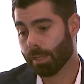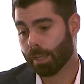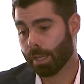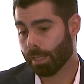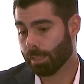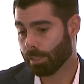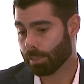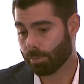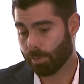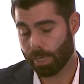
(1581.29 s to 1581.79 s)

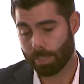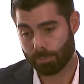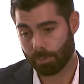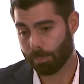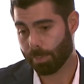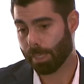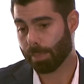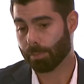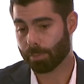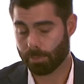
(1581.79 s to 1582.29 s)
and the transfer
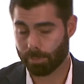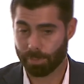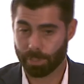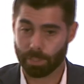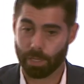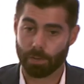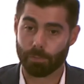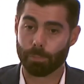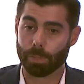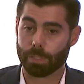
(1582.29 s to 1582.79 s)
payments from the
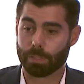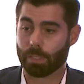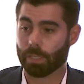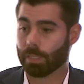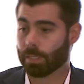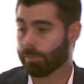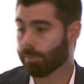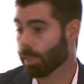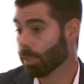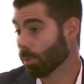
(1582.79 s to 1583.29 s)
government to
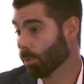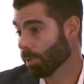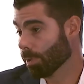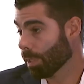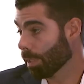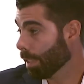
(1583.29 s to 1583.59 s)
individuals